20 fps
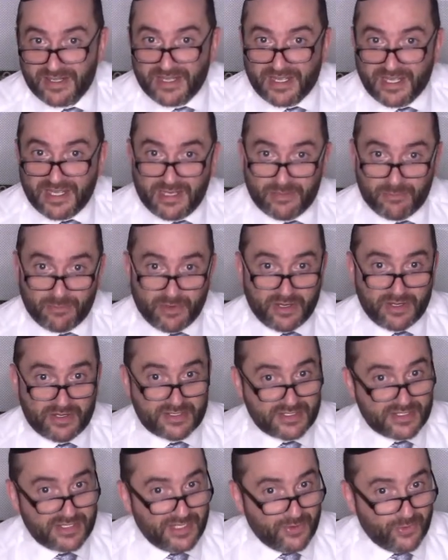He
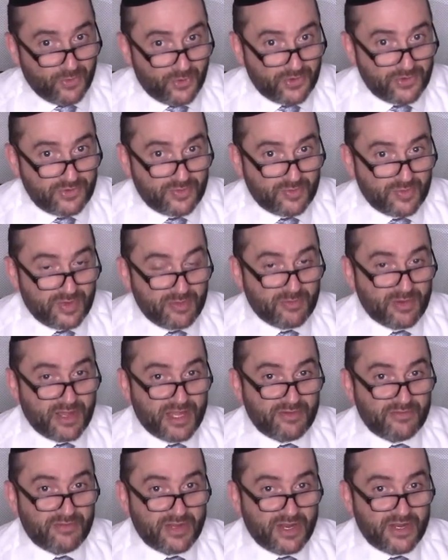was the ordinary
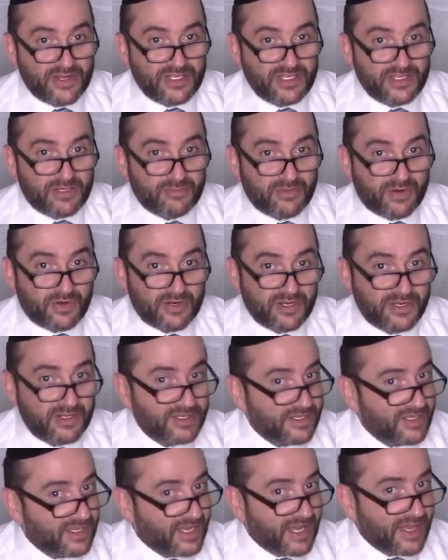way of learning Gemara,
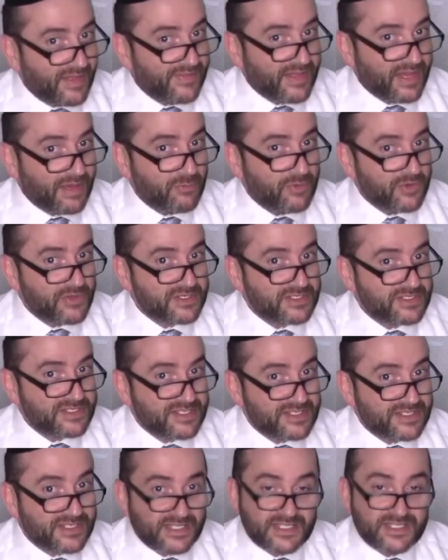and that wasn't
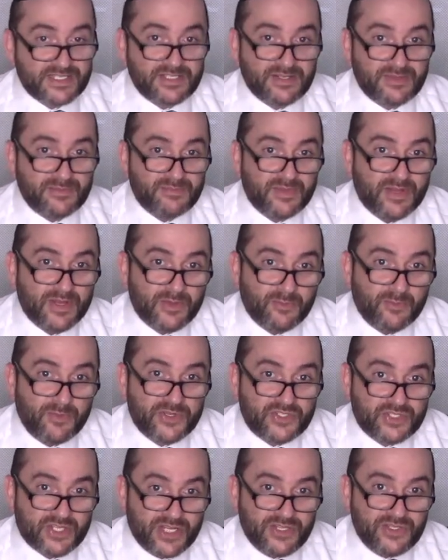a system
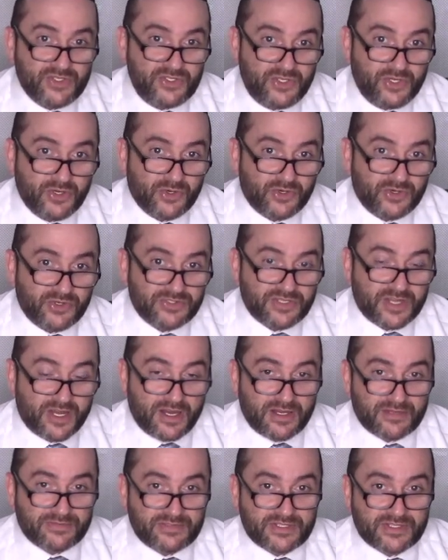which endured
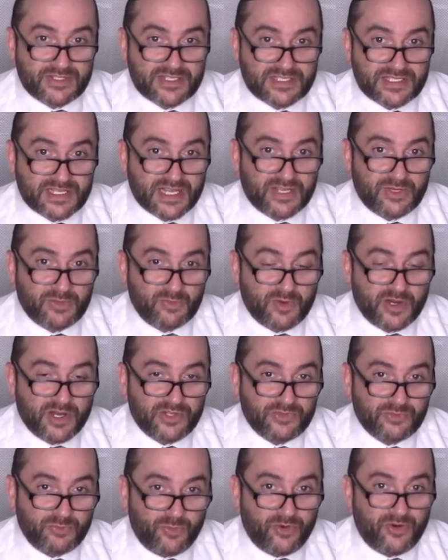after the Second
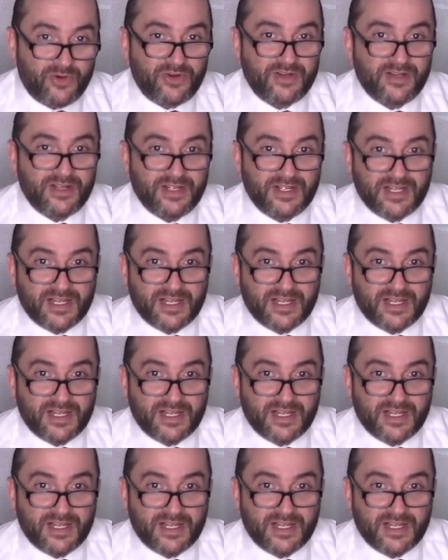World War.